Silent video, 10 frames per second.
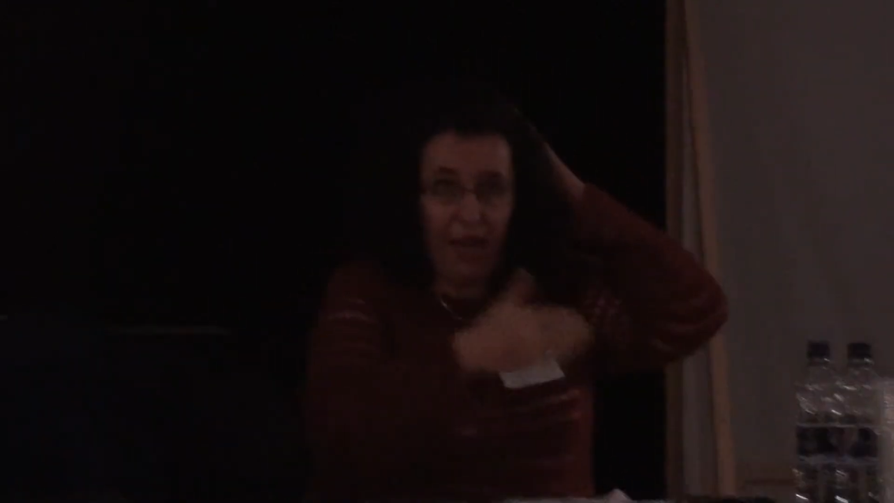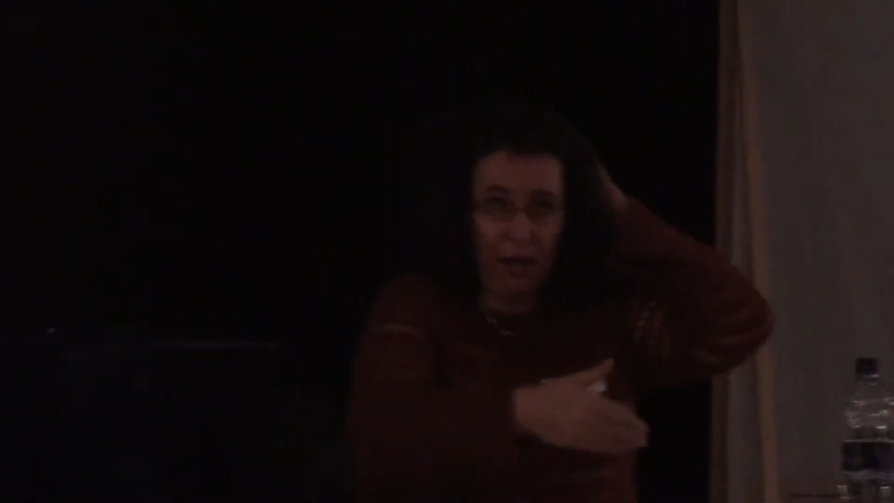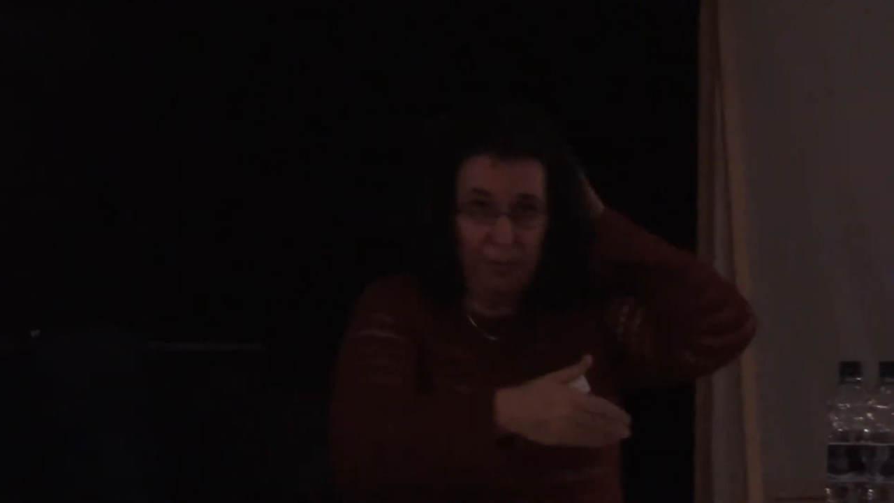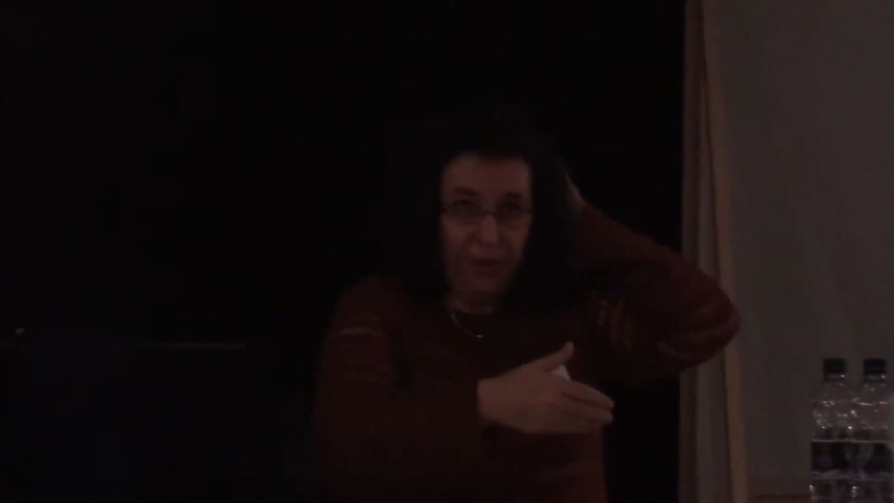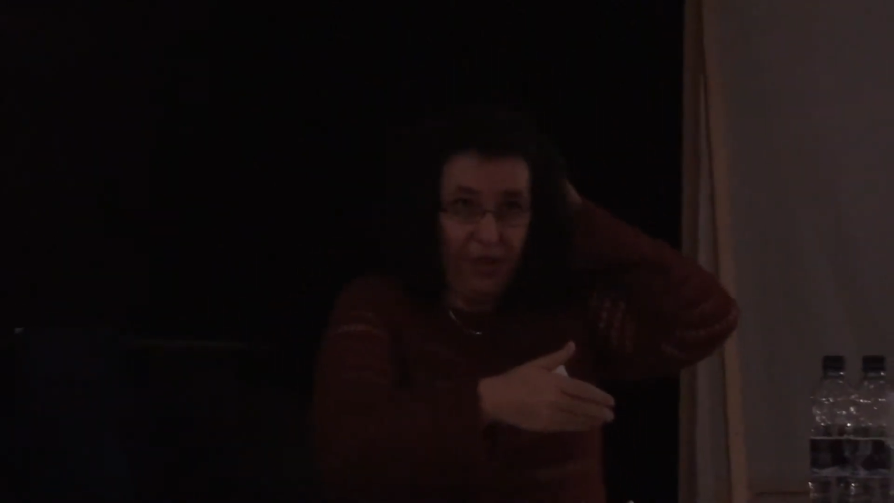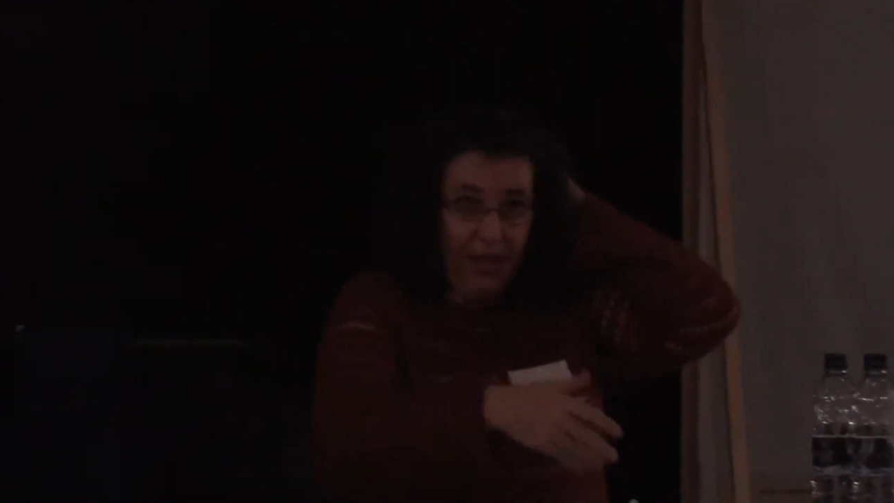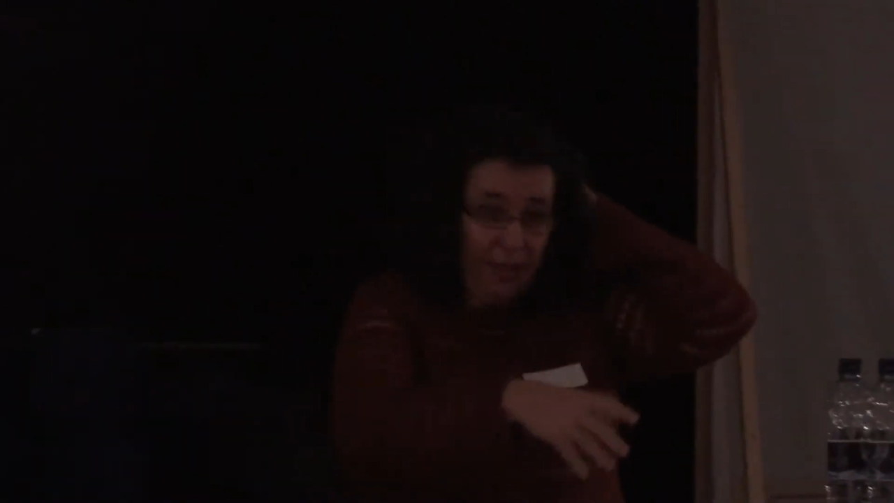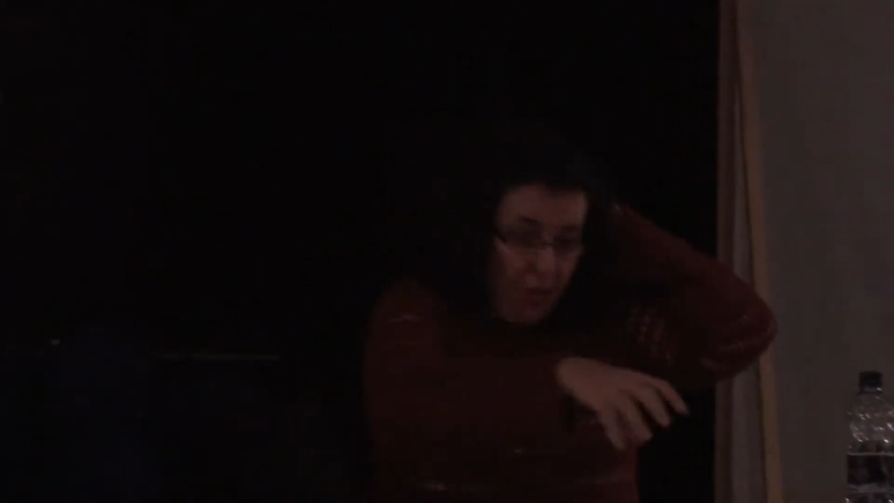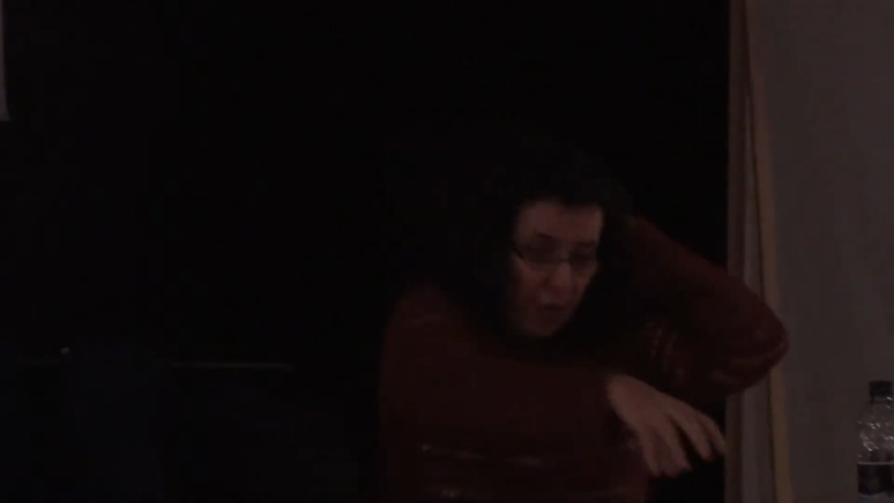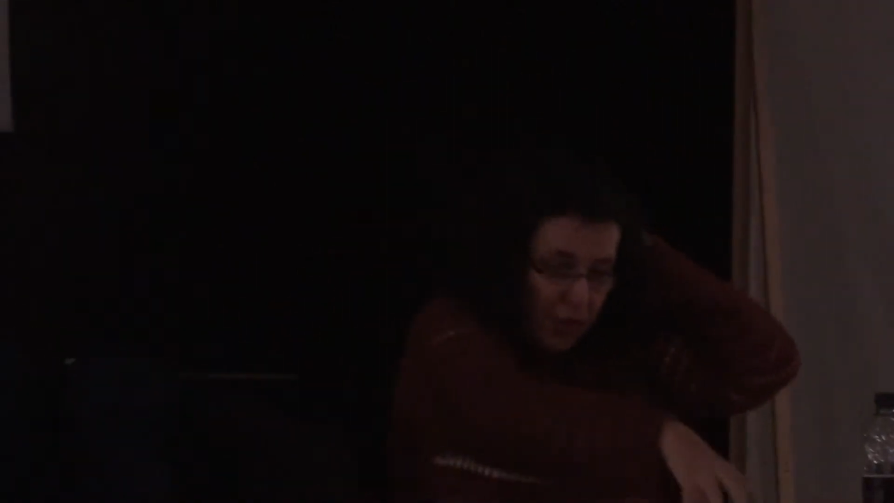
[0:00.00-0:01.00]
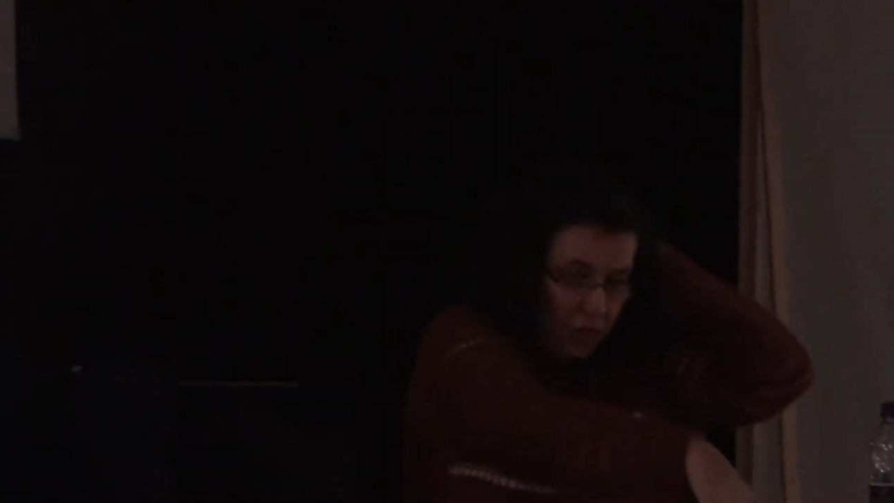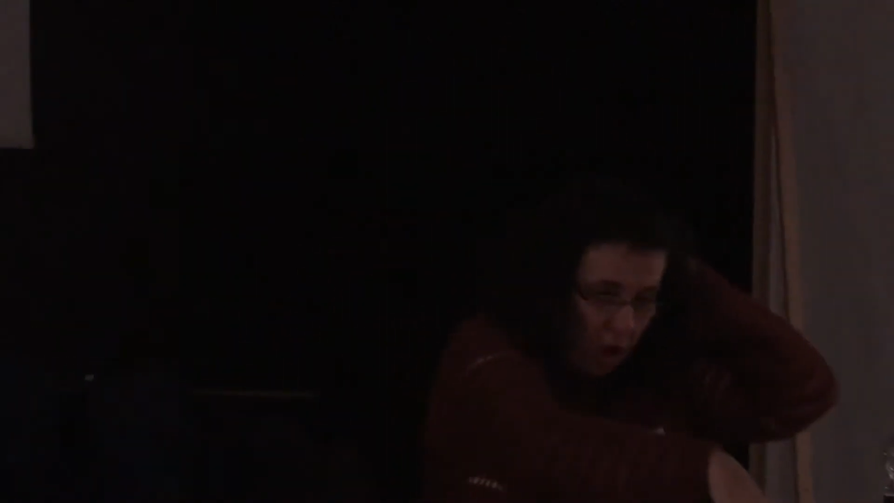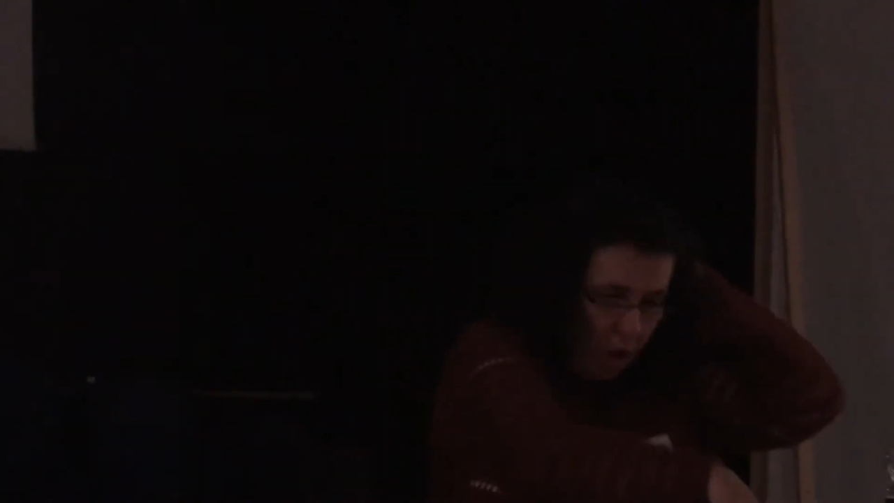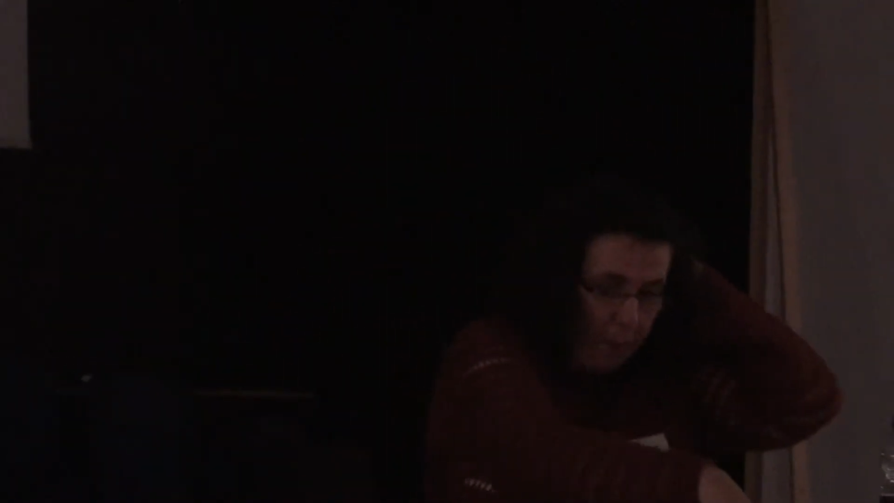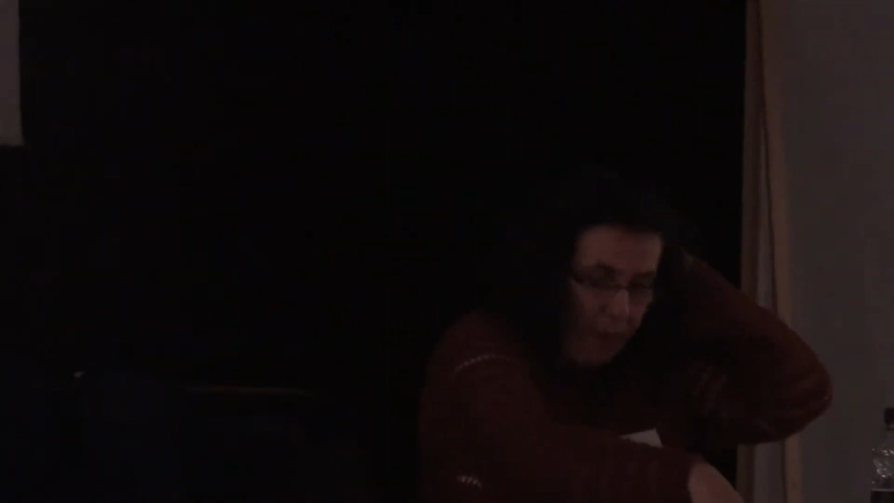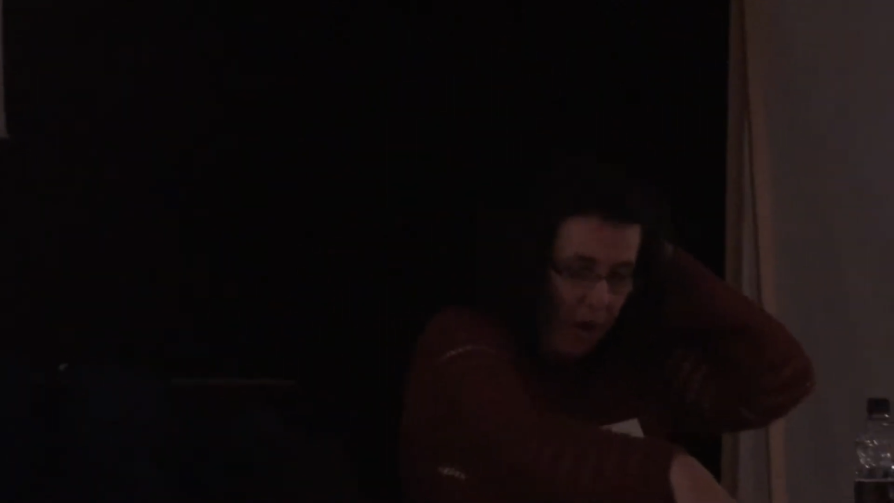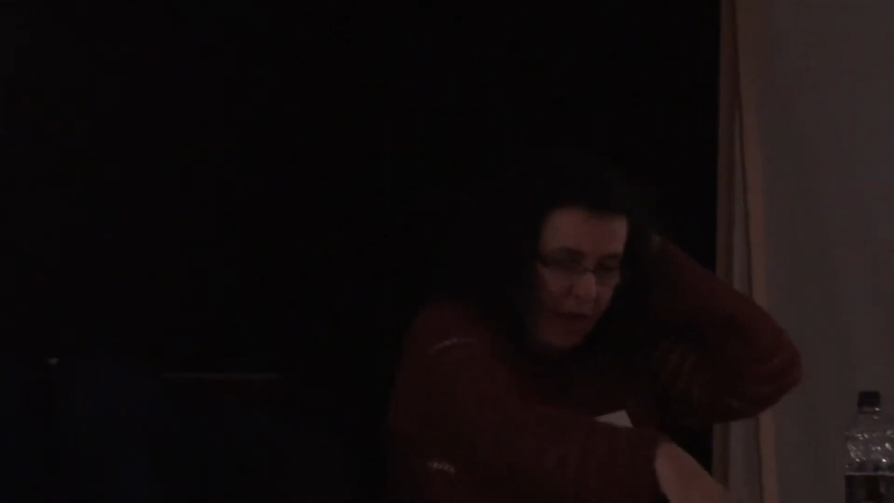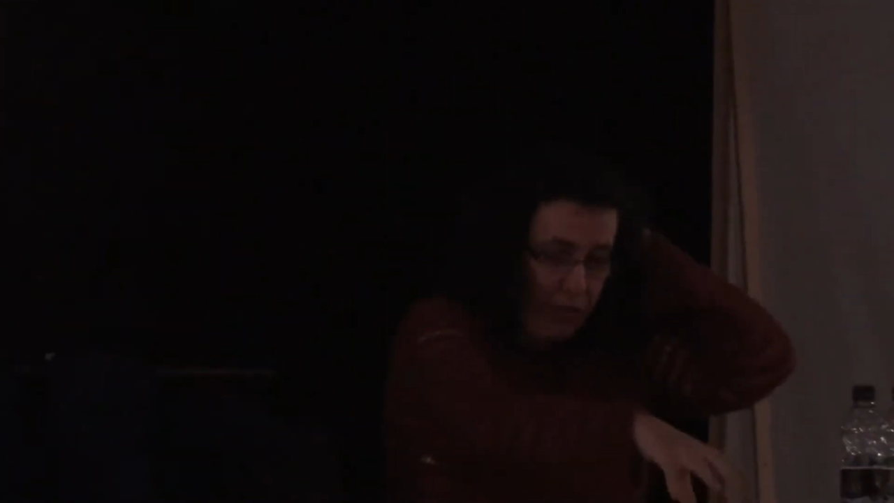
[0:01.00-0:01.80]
up. The top part